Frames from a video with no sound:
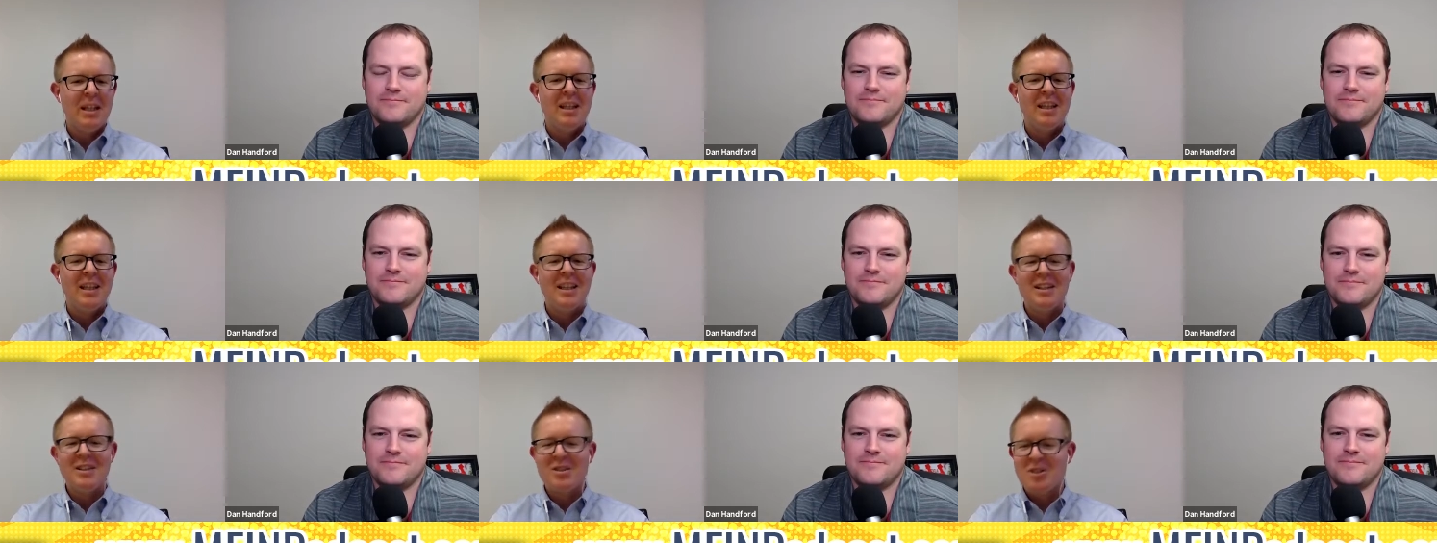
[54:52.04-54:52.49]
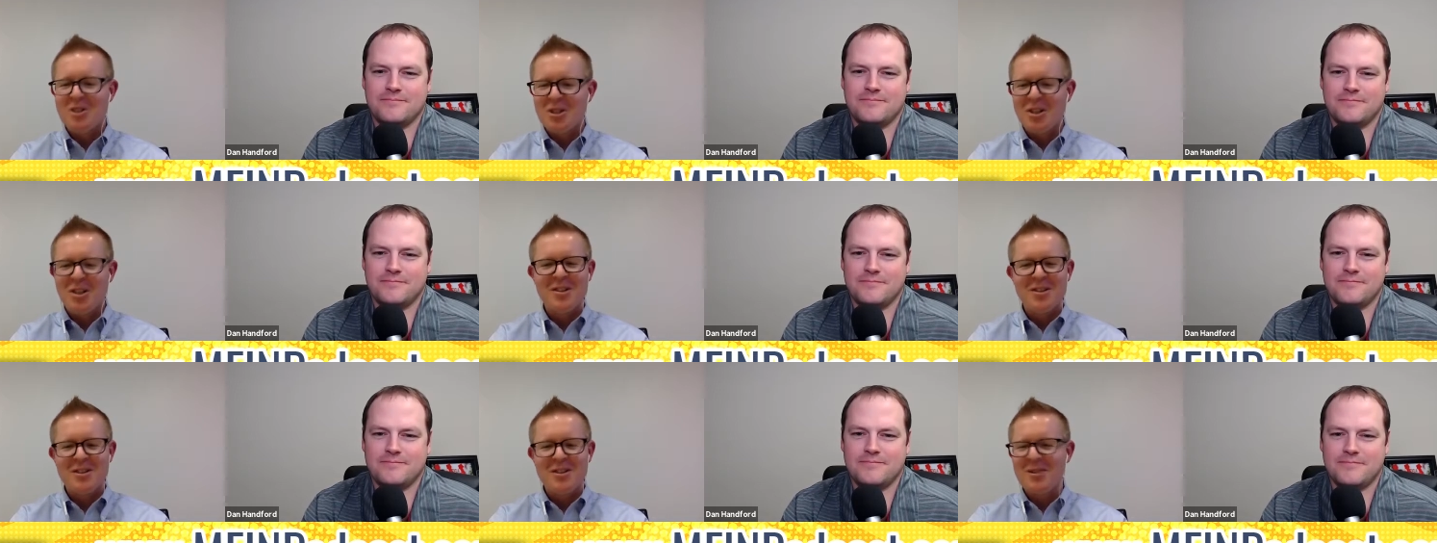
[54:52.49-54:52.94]
Speaker 1: is
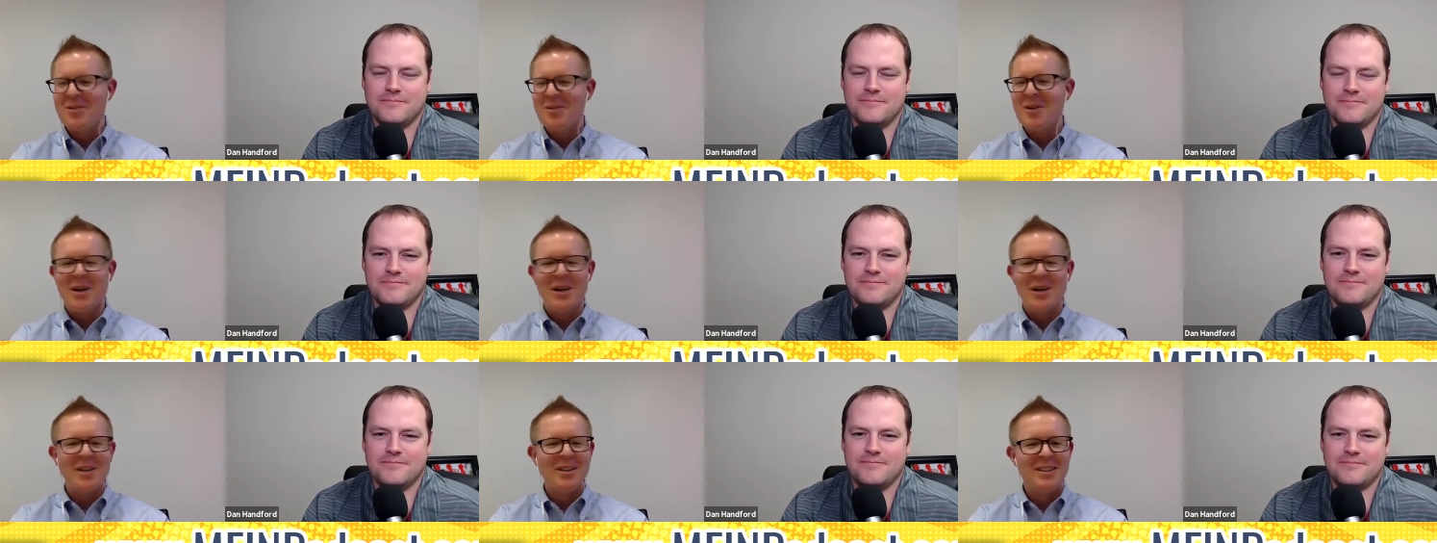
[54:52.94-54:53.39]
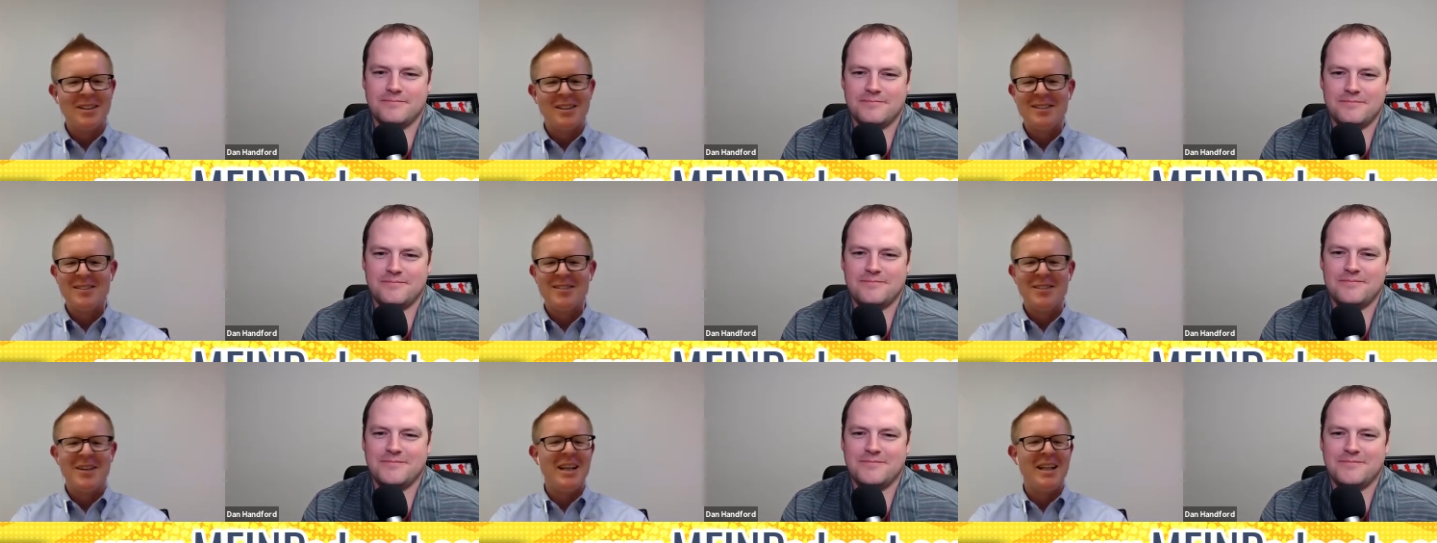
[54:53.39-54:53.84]
just so hard
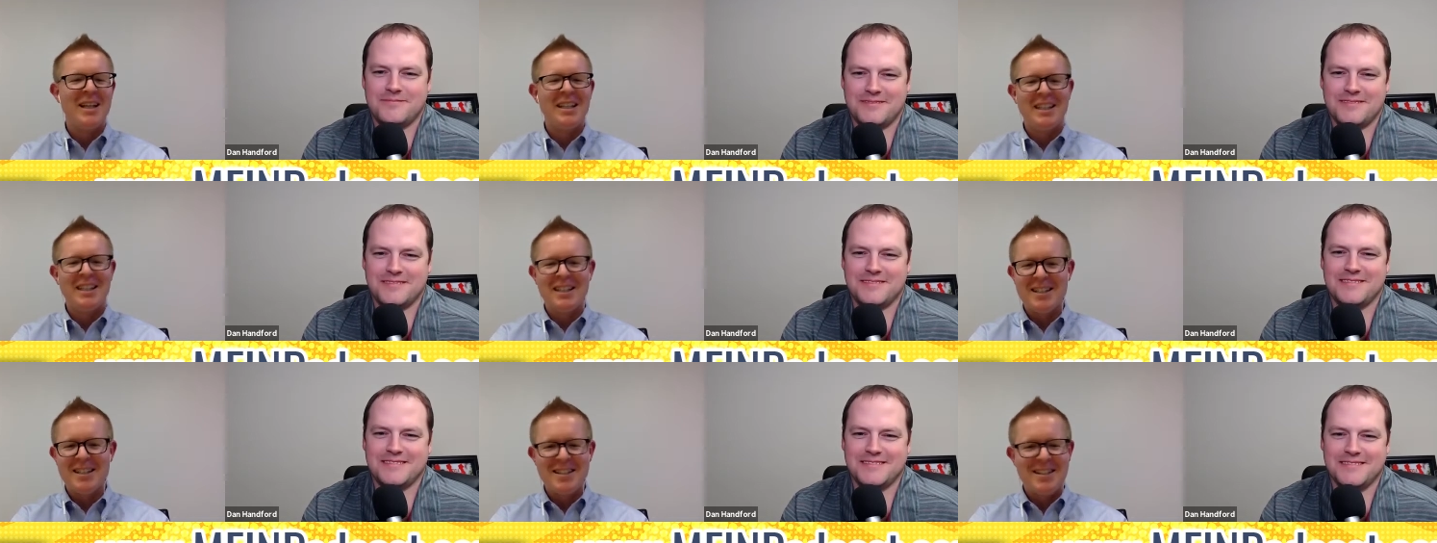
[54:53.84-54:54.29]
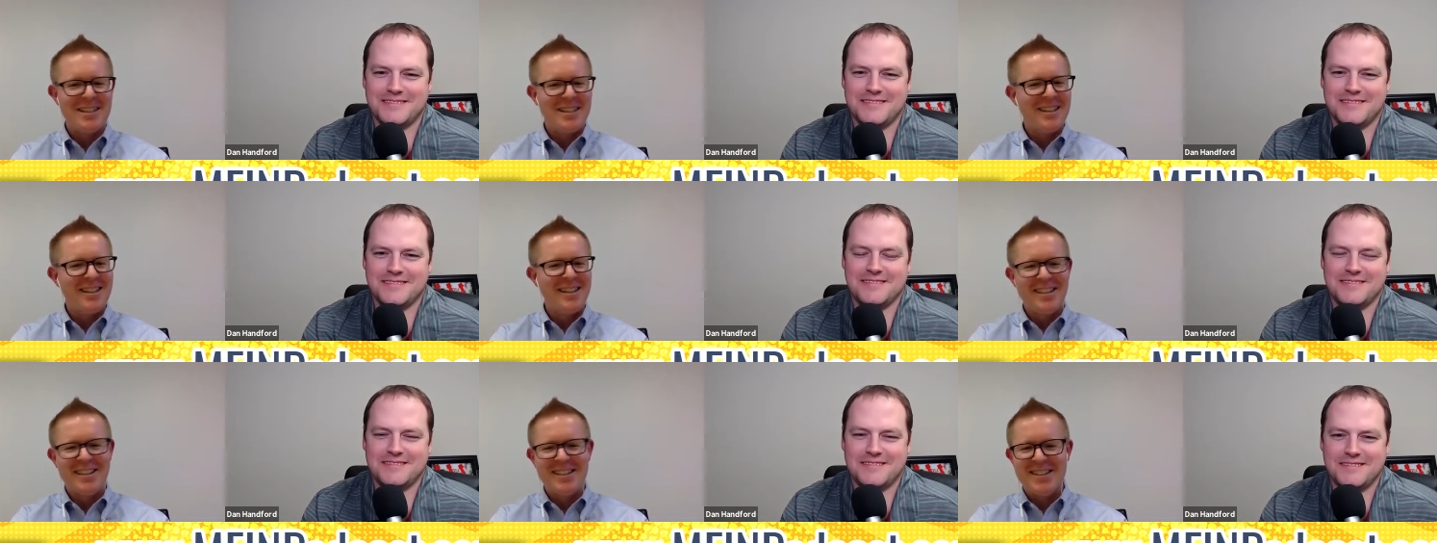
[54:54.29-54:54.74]
right it is
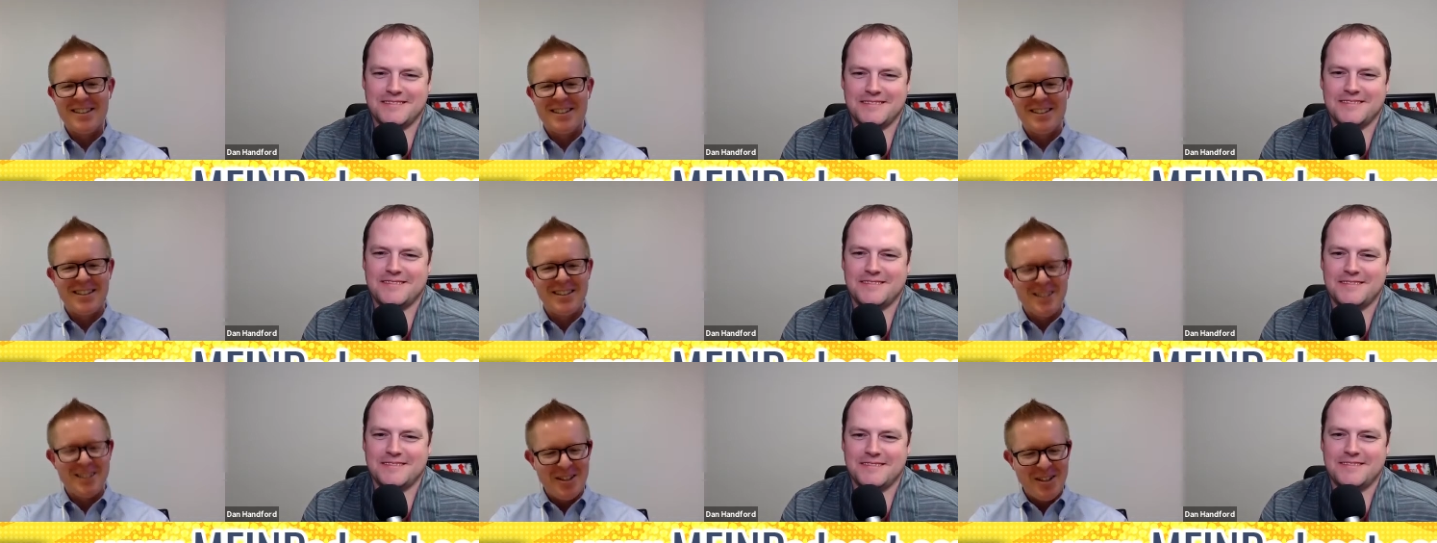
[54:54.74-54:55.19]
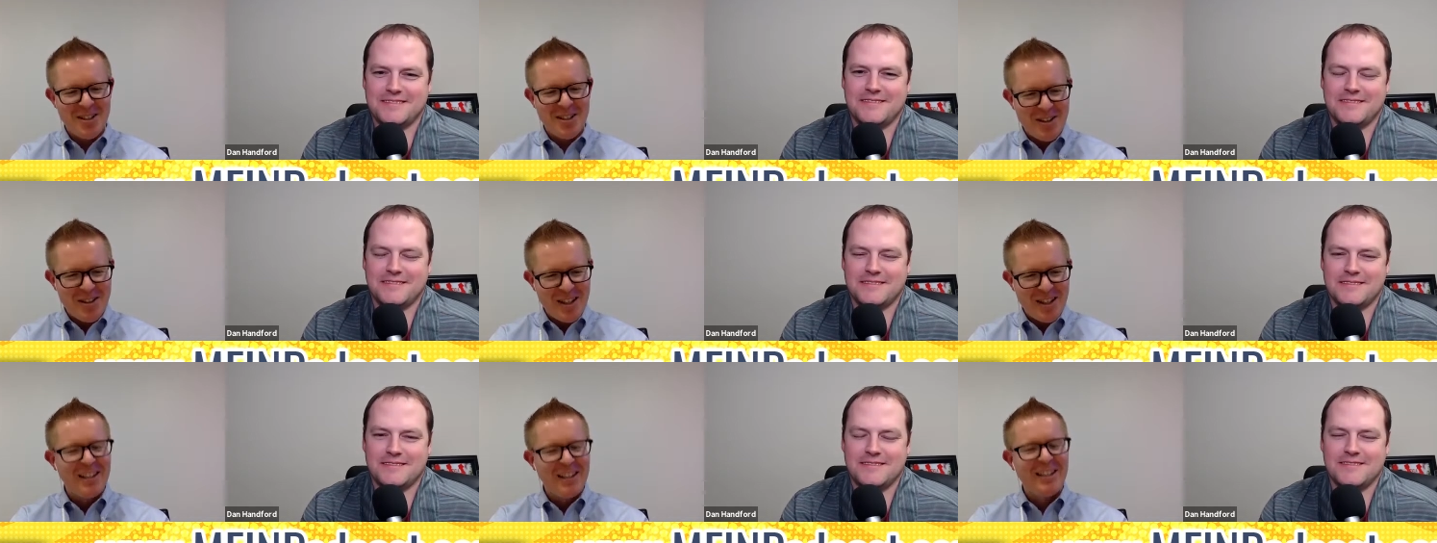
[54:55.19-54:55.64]
it is you
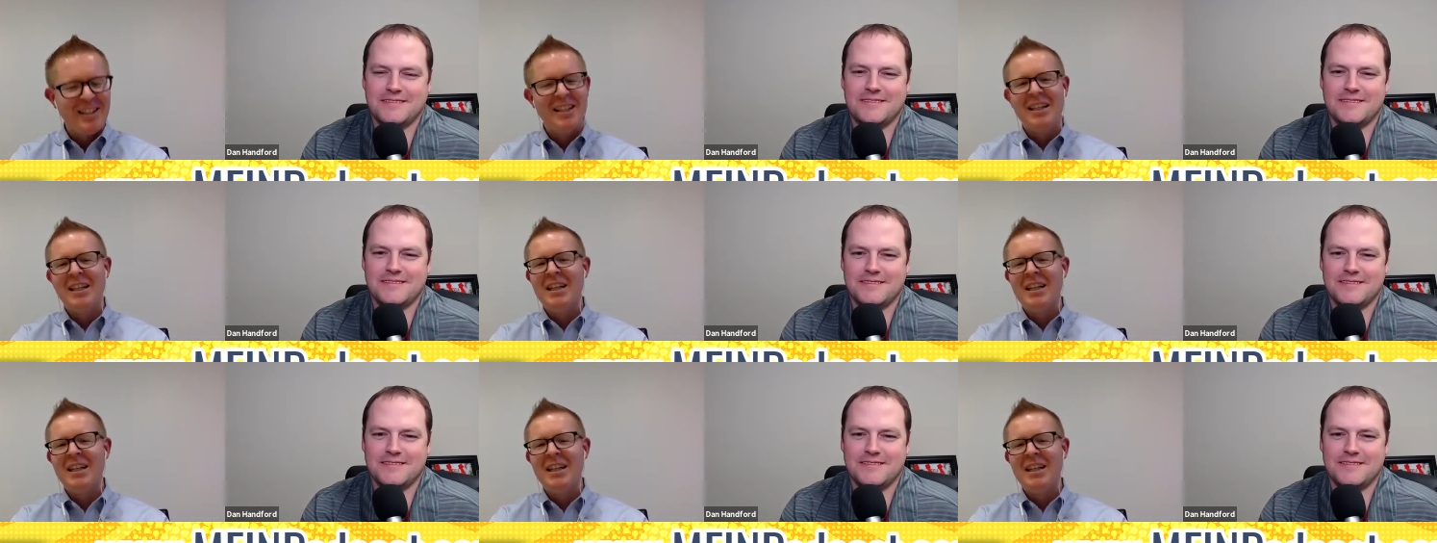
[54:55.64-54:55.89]
think